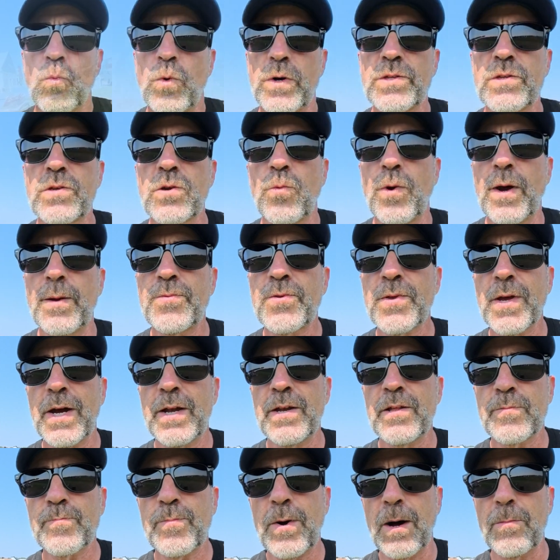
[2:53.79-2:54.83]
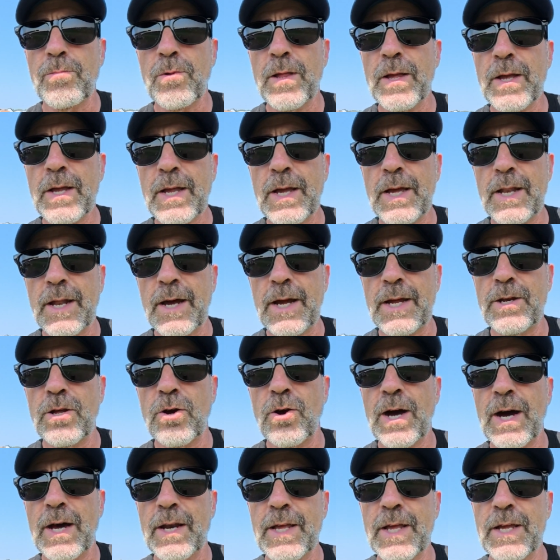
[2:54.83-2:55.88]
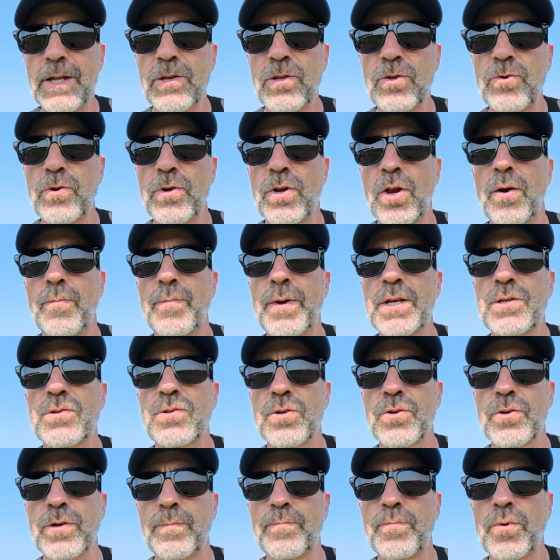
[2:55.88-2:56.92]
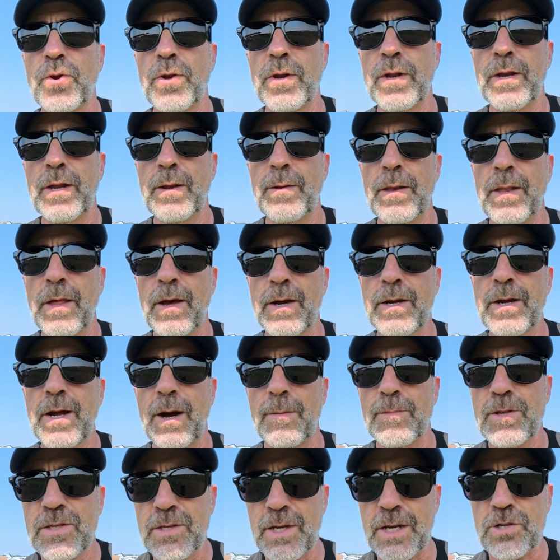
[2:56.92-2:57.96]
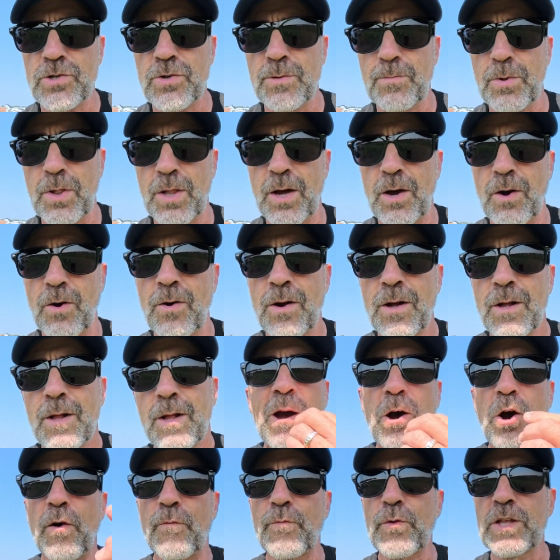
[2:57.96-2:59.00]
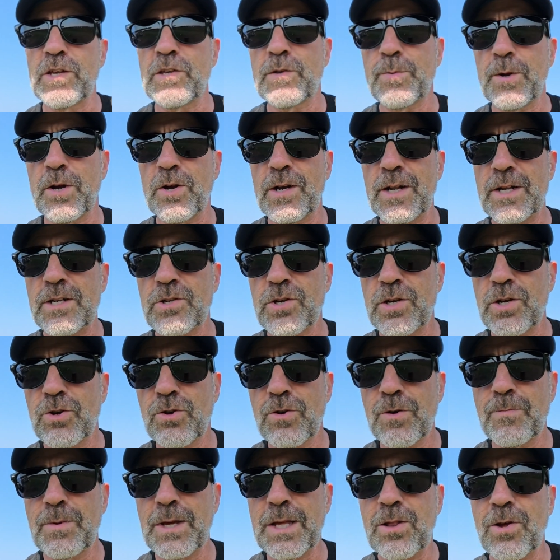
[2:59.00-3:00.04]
Once our website is public and I know how to get to it, I'll make sure and put it in the comment section below. Hopefully Spirit Engineering will be